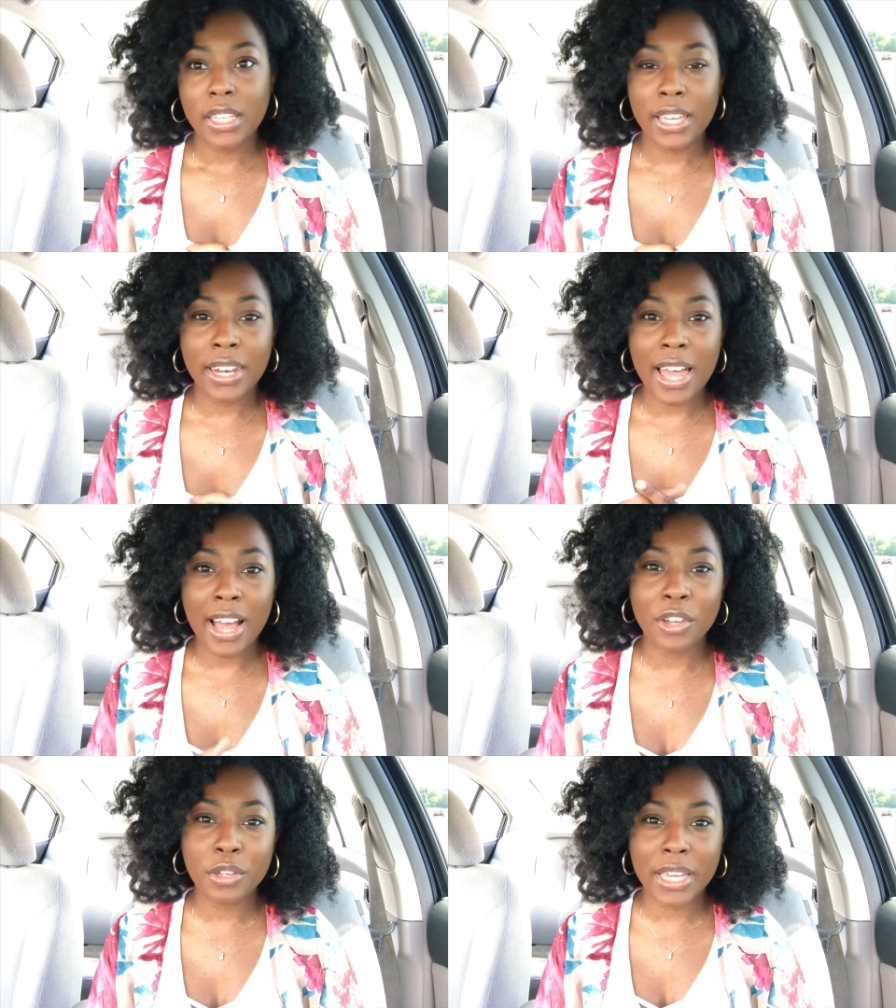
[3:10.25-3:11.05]
in how
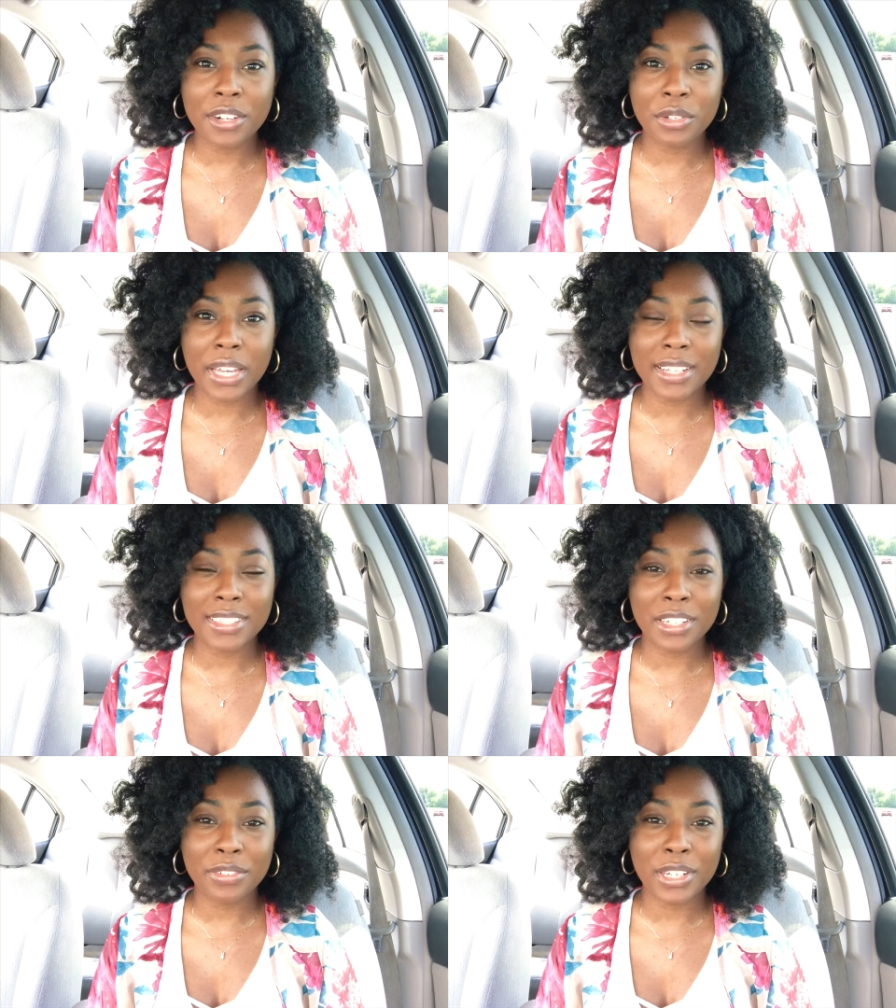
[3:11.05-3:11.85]
you handle
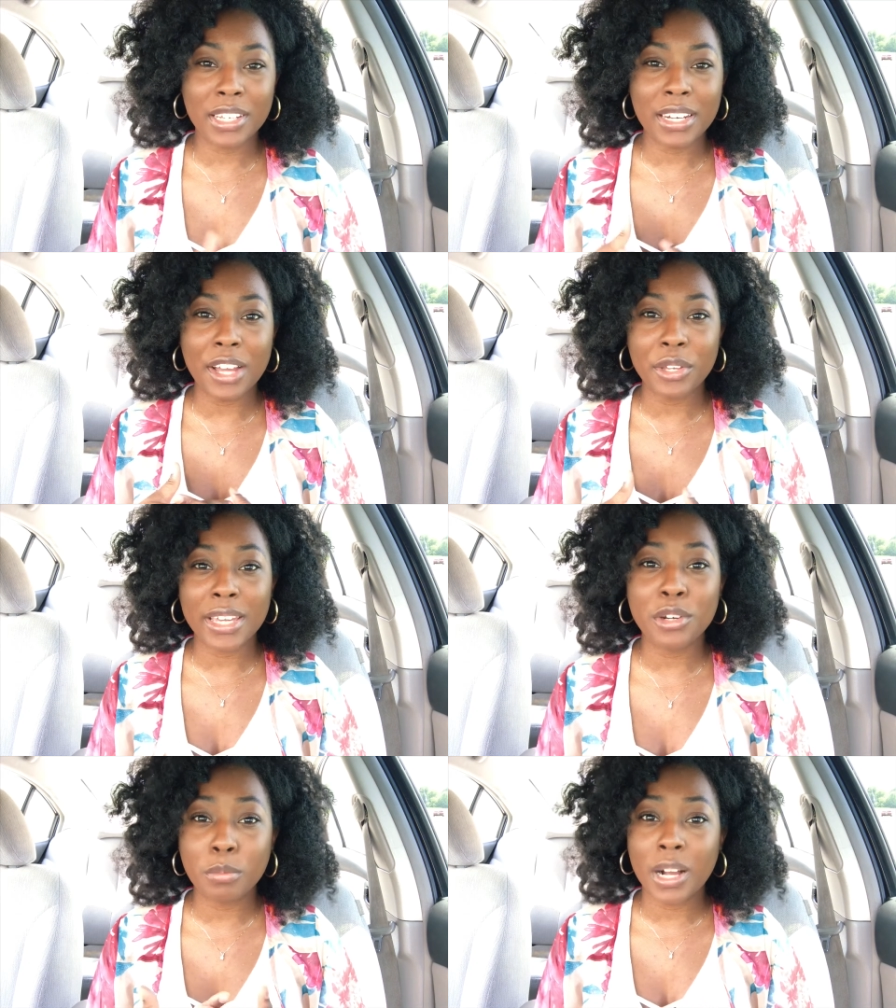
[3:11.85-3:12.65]
negativity and how you
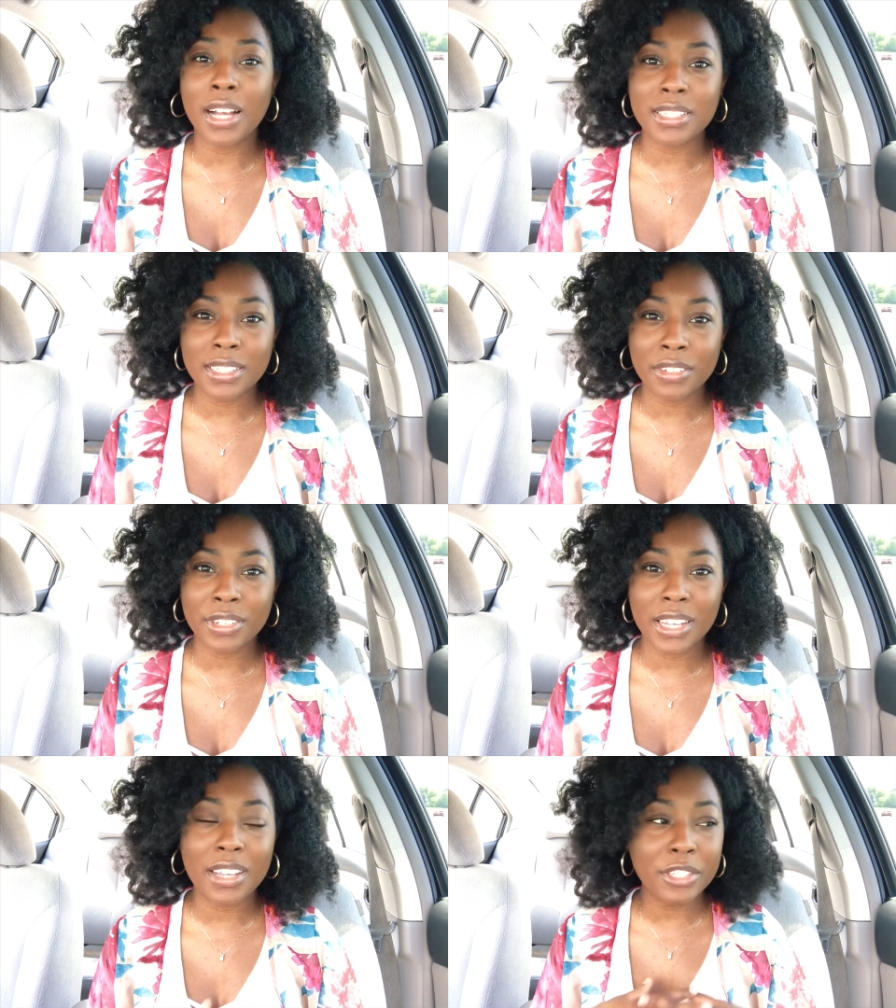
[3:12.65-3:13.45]
handle
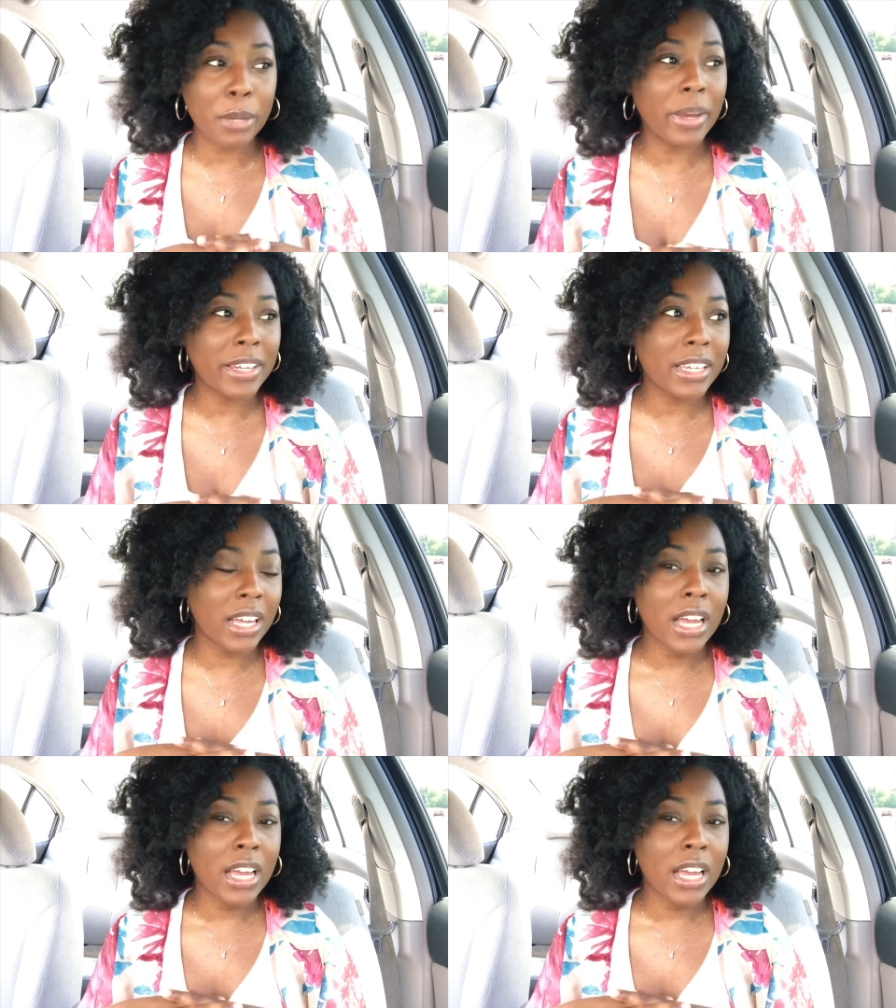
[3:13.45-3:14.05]
positivity. If somebody